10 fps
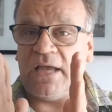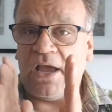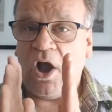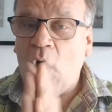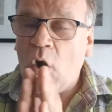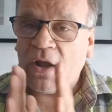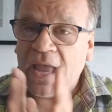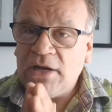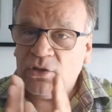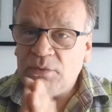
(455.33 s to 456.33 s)
how
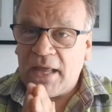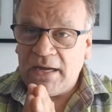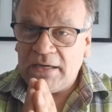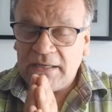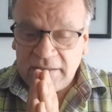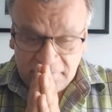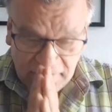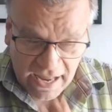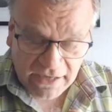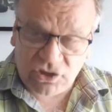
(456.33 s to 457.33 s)
can you then
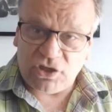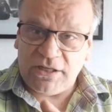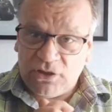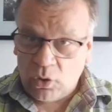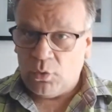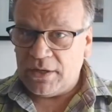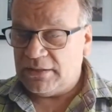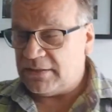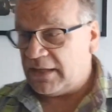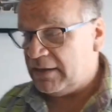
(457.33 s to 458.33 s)
actually tow
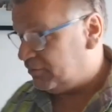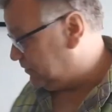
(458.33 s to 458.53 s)
it if